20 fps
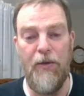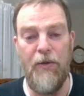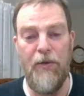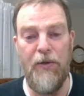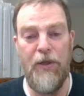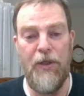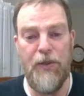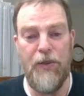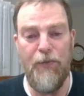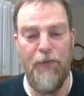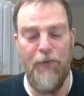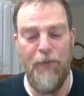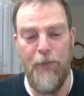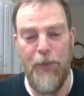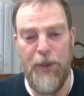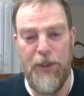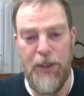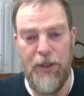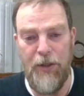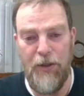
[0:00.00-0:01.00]
This
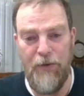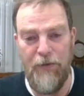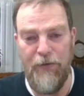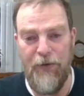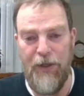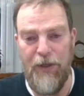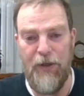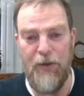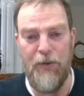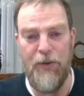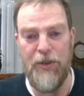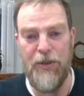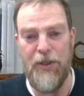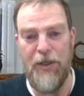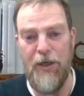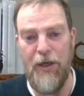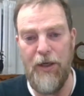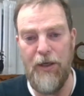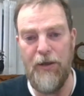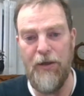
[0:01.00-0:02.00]
particular video is
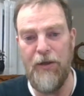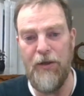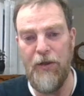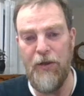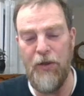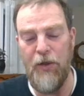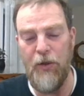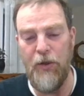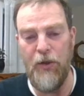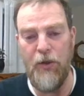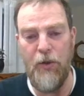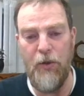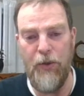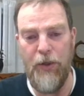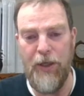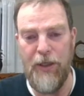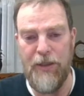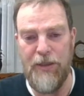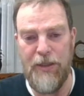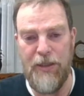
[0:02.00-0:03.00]
not going to go
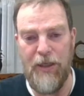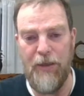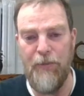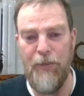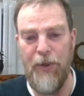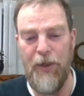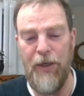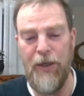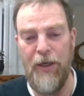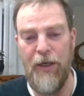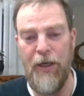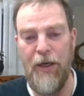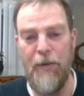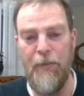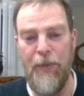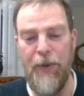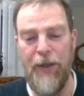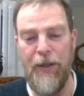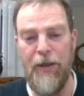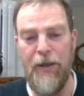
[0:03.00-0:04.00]
that step right now,
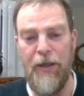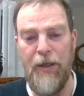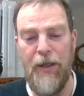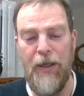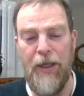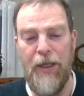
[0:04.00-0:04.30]
but